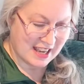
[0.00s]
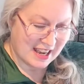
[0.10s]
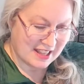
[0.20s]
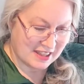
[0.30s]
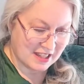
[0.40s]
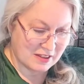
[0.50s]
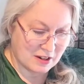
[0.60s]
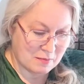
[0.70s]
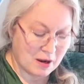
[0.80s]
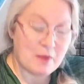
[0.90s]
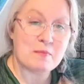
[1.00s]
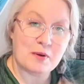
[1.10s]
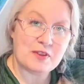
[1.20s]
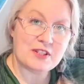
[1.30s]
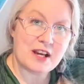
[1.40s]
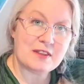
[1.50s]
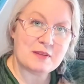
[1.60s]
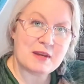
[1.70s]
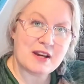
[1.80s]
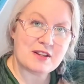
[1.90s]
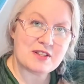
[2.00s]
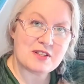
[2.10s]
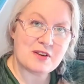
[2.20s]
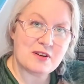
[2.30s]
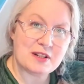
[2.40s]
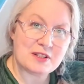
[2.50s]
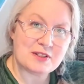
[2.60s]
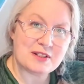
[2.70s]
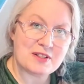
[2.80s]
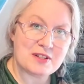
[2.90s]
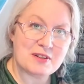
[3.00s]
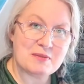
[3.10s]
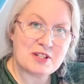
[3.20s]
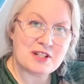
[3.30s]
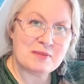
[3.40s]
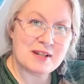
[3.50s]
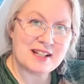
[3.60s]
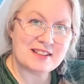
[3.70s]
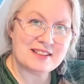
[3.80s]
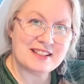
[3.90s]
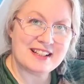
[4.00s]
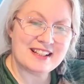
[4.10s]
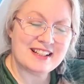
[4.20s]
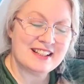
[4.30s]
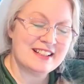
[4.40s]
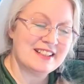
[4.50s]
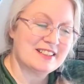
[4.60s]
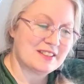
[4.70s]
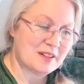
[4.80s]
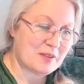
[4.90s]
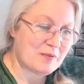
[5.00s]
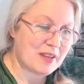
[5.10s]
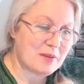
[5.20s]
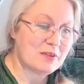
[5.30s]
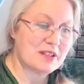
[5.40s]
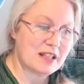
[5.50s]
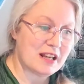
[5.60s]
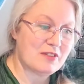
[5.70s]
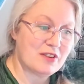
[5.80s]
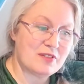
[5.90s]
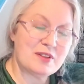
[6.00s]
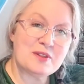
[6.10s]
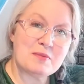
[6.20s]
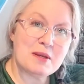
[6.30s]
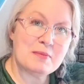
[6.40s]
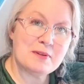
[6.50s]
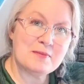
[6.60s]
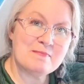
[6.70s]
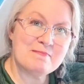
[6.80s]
I think their mom both taught them how to sew on a treadle sewing machine back in the day. So I'm really thankful for those people.